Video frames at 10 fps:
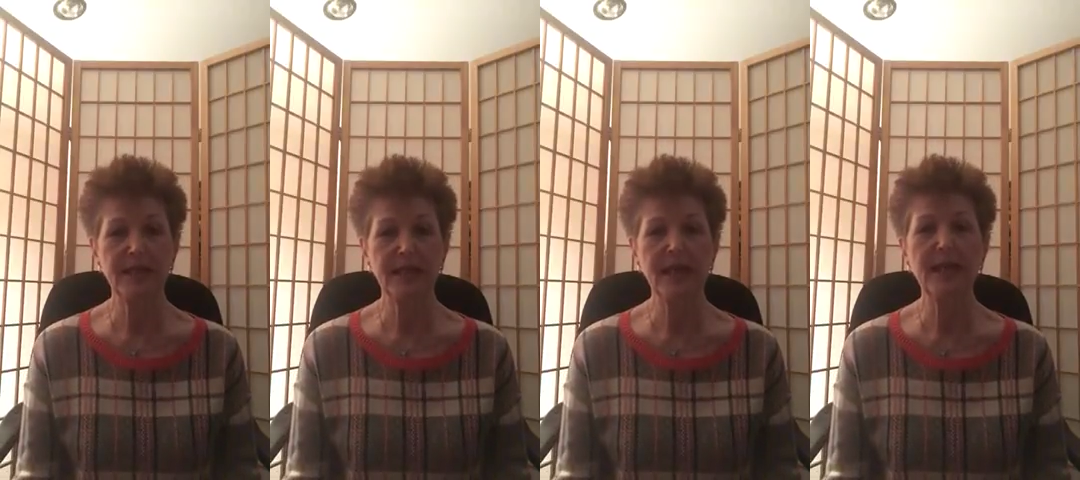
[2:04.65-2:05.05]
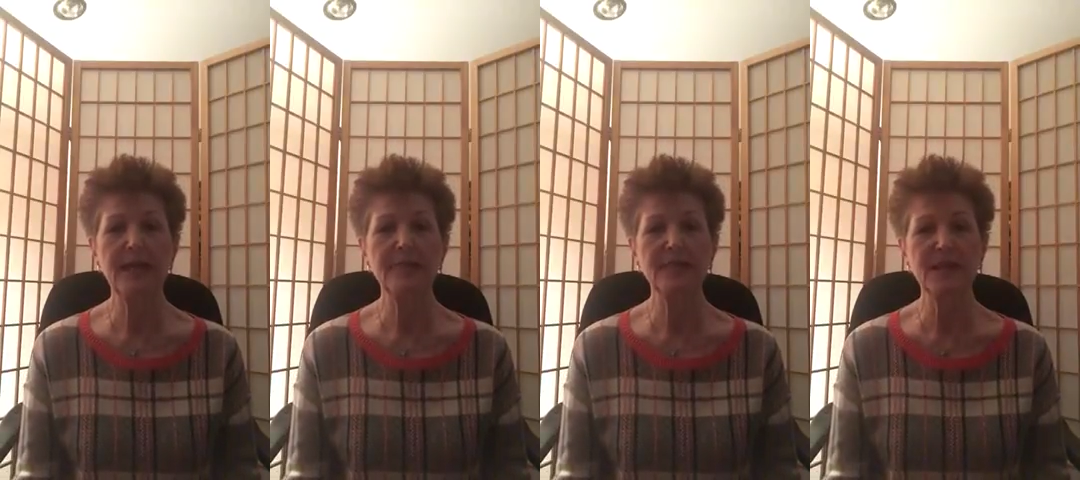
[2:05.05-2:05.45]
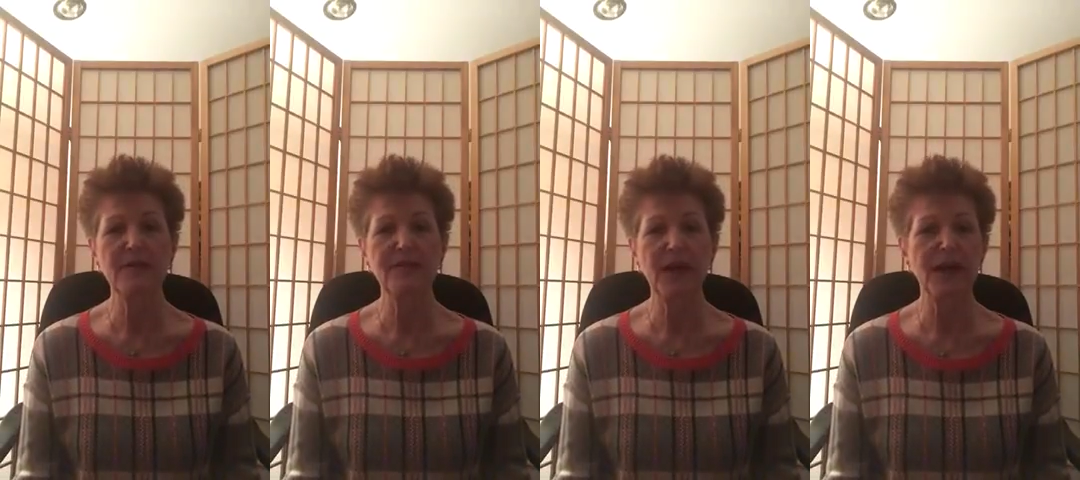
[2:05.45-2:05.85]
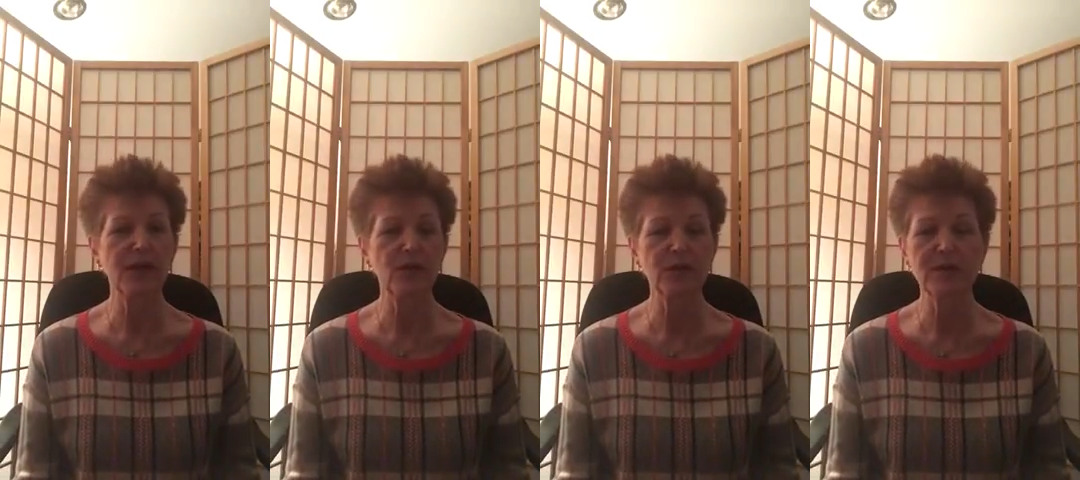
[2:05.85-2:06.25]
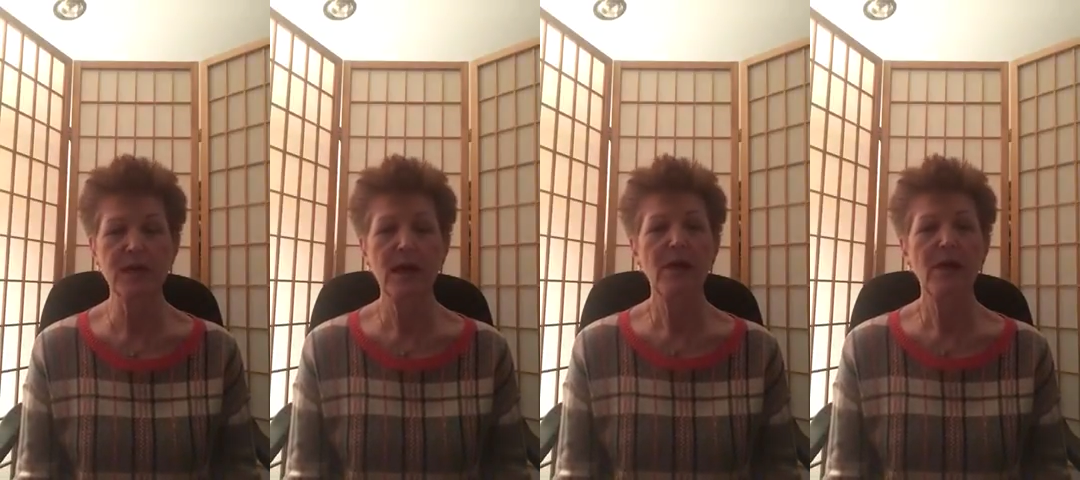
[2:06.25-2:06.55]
And he himself diagnosed